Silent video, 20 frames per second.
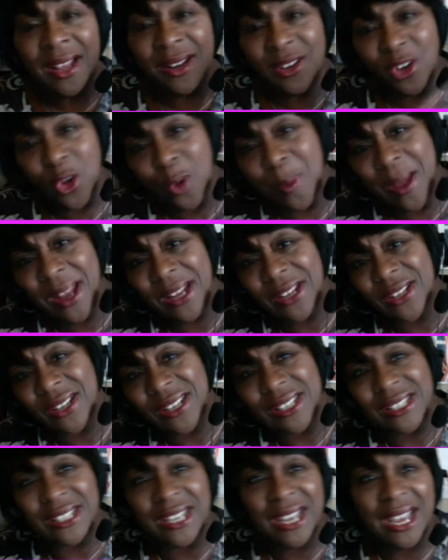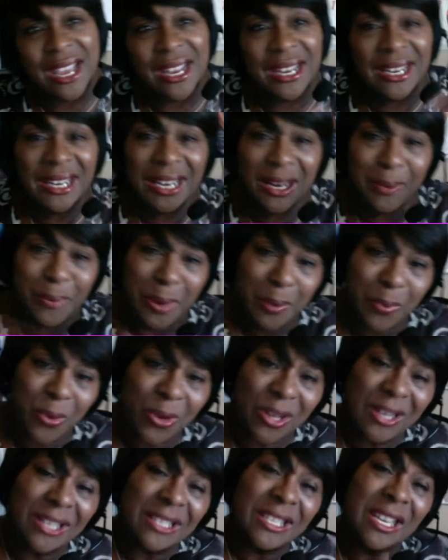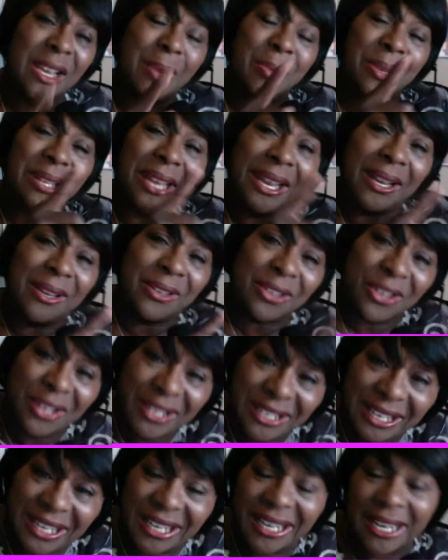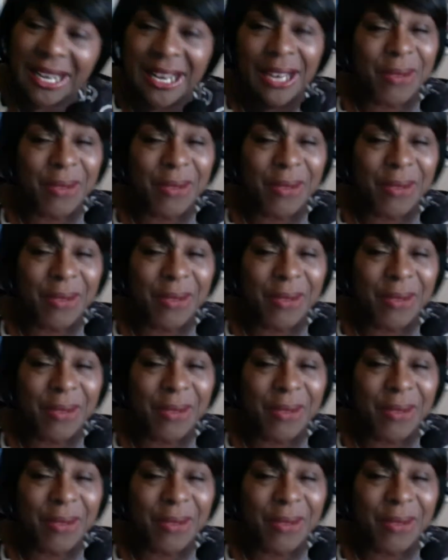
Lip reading: nobody could attend and then people could attend but they couldn't get in.